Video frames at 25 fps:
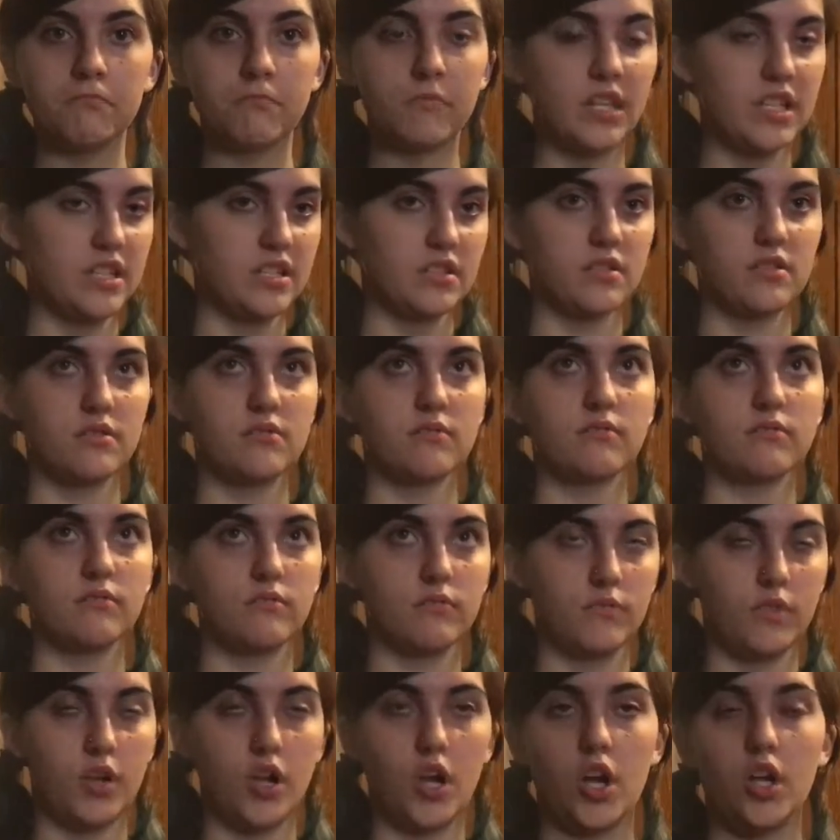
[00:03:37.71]
That's
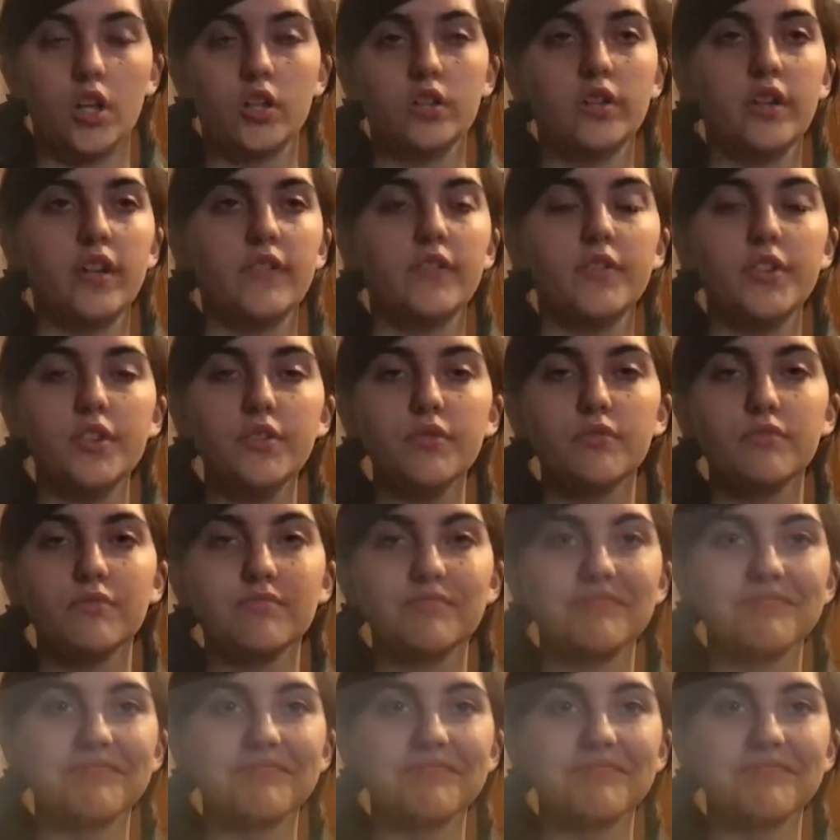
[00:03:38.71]
all you have to do.